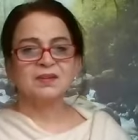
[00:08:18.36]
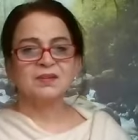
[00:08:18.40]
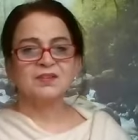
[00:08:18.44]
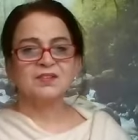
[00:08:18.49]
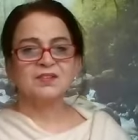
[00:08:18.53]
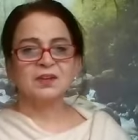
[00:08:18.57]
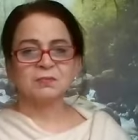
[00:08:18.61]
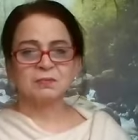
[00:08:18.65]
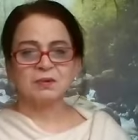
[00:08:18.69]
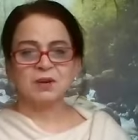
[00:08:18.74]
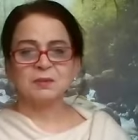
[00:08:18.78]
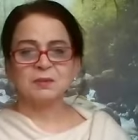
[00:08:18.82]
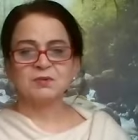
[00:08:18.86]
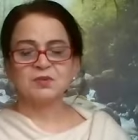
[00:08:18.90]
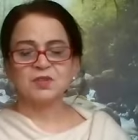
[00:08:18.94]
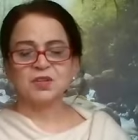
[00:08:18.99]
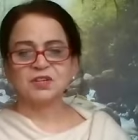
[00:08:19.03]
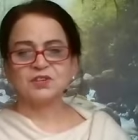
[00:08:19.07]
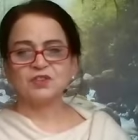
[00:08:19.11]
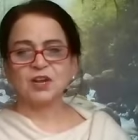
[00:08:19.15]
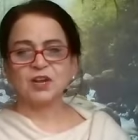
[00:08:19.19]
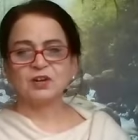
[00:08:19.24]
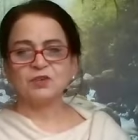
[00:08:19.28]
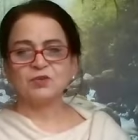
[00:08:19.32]
Sometimes
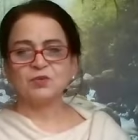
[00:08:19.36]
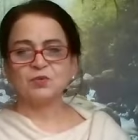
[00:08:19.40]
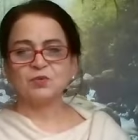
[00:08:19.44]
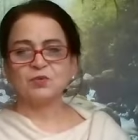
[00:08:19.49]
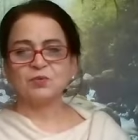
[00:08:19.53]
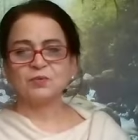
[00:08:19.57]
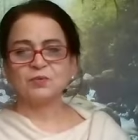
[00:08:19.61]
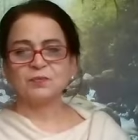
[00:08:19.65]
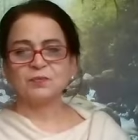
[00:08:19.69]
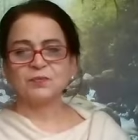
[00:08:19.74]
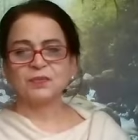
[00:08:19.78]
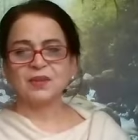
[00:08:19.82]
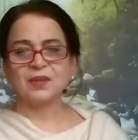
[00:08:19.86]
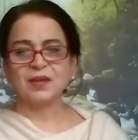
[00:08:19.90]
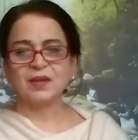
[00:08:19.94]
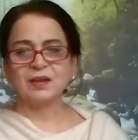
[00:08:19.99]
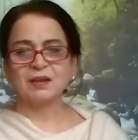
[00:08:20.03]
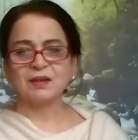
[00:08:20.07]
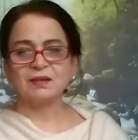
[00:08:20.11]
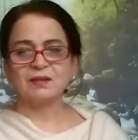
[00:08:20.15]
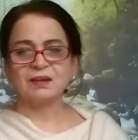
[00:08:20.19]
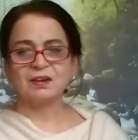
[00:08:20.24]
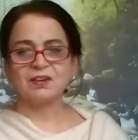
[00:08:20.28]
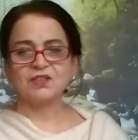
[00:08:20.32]
they try to uh,
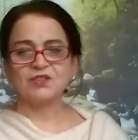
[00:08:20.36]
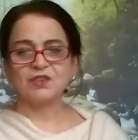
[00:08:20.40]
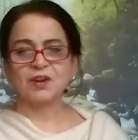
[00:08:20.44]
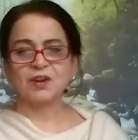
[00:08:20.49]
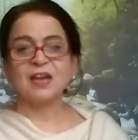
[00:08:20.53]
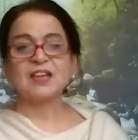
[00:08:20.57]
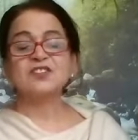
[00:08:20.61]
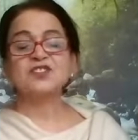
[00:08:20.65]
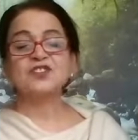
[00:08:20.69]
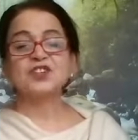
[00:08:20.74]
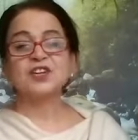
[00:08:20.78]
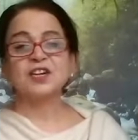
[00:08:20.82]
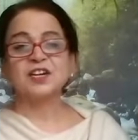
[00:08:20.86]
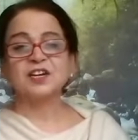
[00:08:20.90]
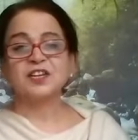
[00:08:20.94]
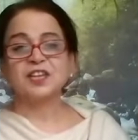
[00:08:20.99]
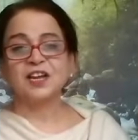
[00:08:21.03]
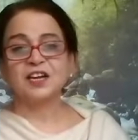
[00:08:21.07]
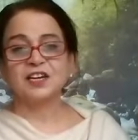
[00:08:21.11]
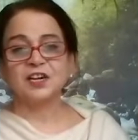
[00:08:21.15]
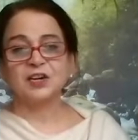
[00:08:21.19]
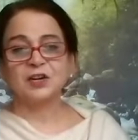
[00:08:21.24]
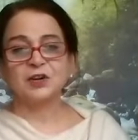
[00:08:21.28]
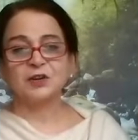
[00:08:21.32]
translate
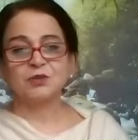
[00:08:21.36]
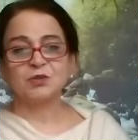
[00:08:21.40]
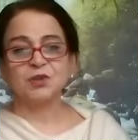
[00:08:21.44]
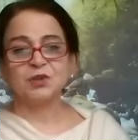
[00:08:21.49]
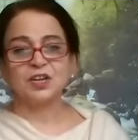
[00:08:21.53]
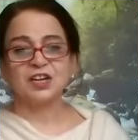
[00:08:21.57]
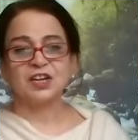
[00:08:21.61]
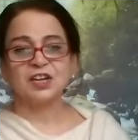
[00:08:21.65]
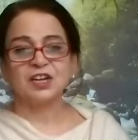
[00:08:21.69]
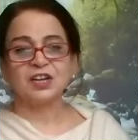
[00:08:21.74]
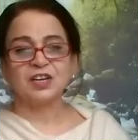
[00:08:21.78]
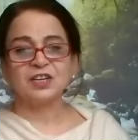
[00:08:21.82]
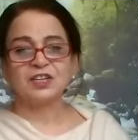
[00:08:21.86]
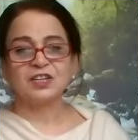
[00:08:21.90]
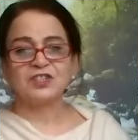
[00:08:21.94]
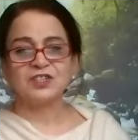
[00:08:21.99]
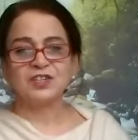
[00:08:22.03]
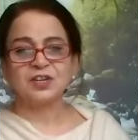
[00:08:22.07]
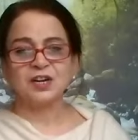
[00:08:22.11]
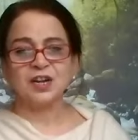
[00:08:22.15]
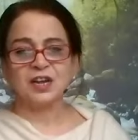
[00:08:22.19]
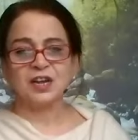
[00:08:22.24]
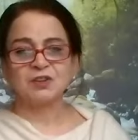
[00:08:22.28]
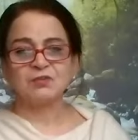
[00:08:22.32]
that into the
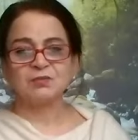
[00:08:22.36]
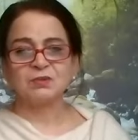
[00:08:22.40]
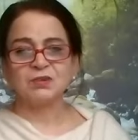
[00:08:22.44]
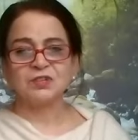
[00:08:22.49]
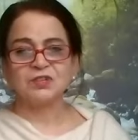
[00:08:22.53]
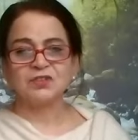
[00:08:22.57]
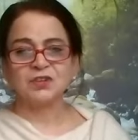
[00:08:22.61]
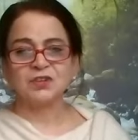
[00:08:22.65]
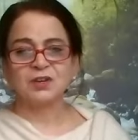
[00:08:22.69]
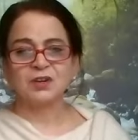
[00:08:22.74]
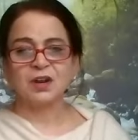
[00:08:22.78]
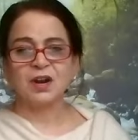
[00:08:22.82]
English language.